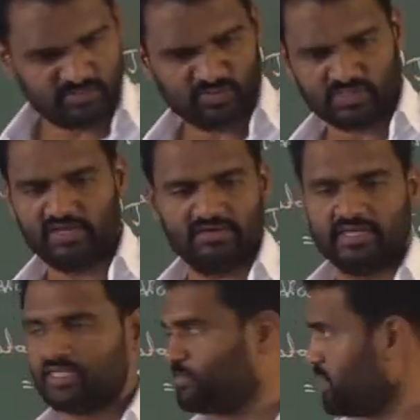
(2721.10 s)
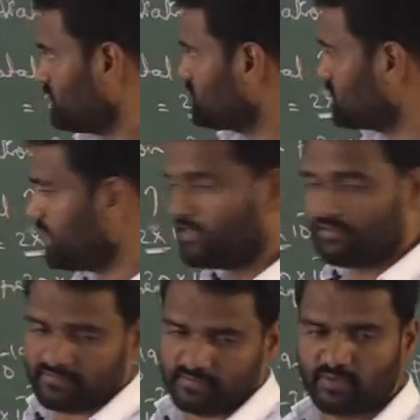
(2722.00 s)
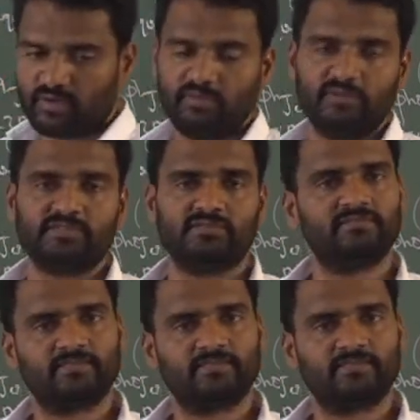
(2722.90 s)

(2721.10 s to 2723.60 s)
mostly you can expect this kind of problems.